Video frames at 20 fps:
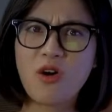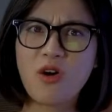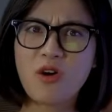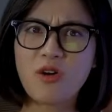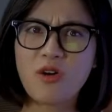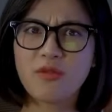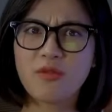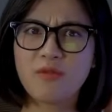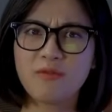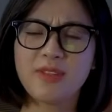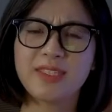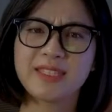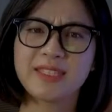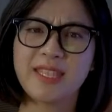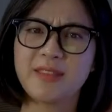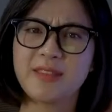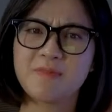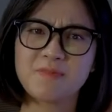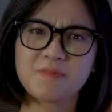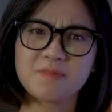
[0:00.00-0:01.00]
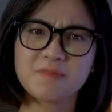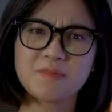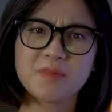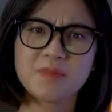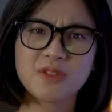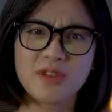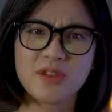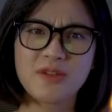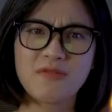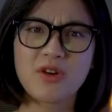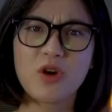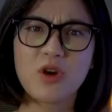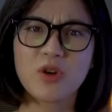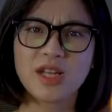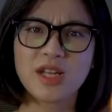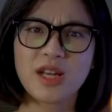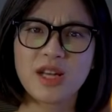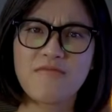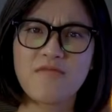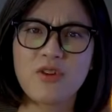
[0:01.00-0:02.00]
Hello, I'm Nem.
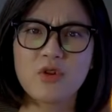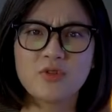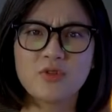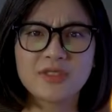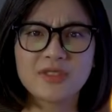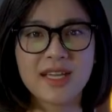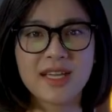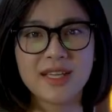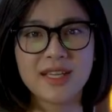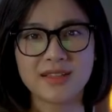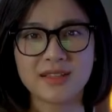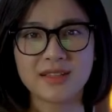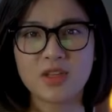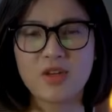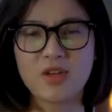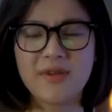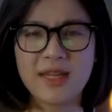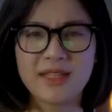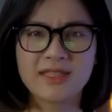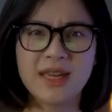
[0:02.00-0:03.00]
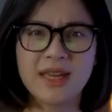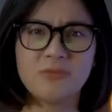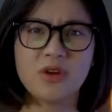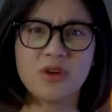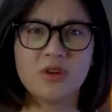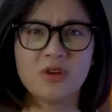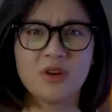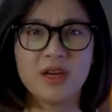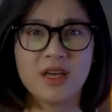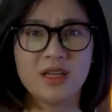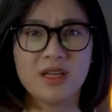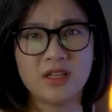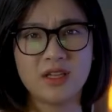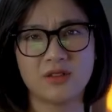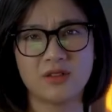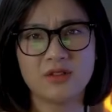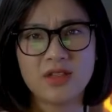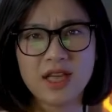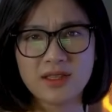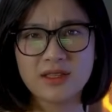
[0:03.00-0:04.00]
This video is a test to show you gestures,
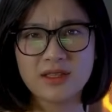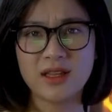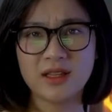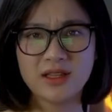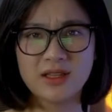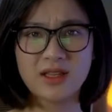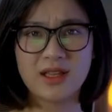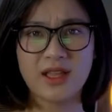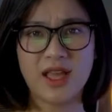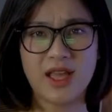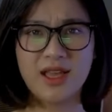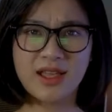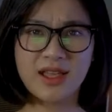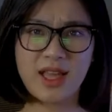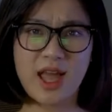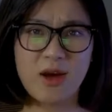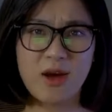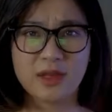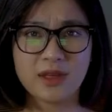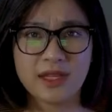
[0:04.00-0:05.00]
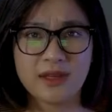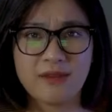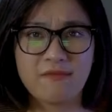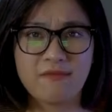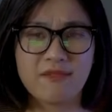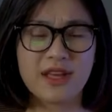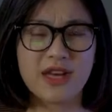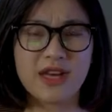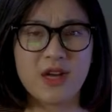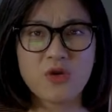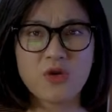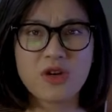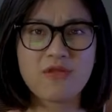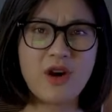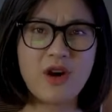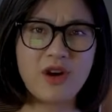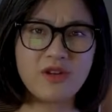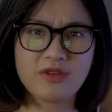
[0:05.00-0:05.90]
actions, and how to change characters.